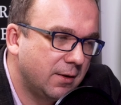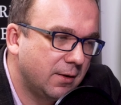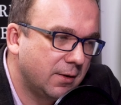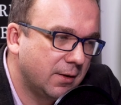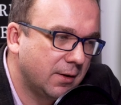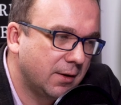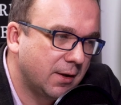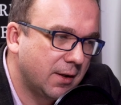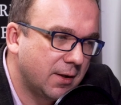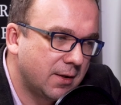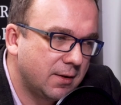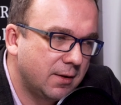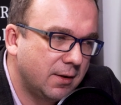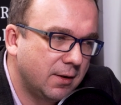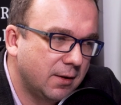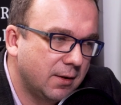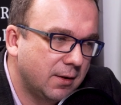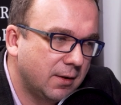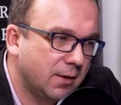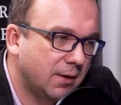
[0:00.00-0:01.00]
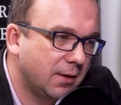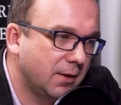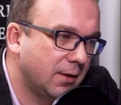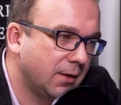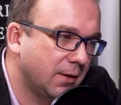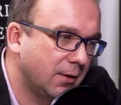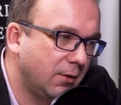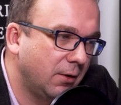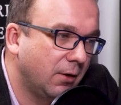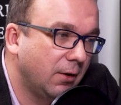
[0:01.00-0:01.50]

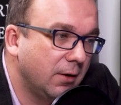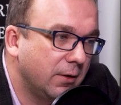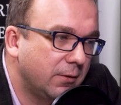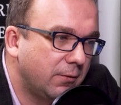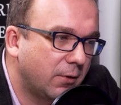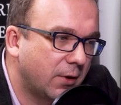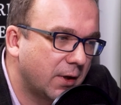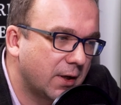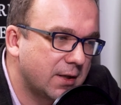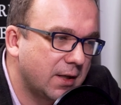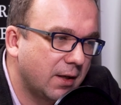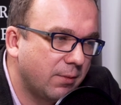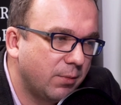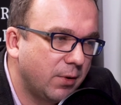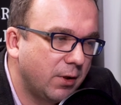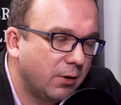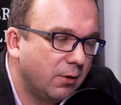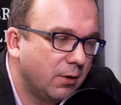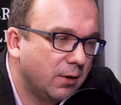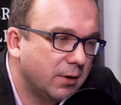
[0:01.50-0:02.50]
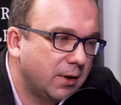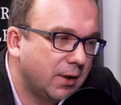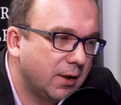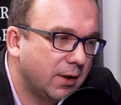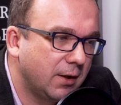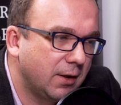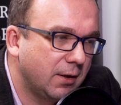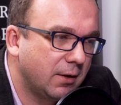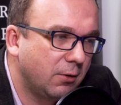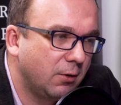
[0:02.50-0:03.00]
the gold, for example,
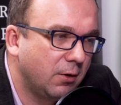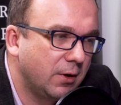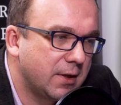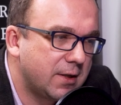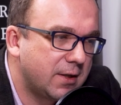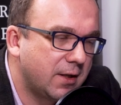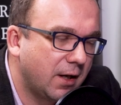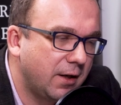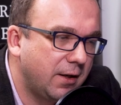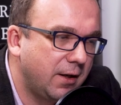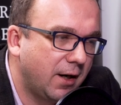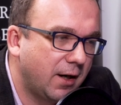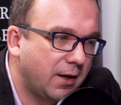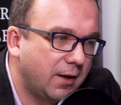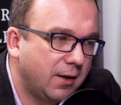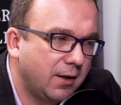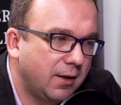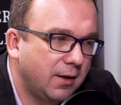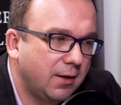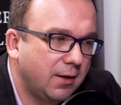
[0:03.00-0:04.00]
golden standard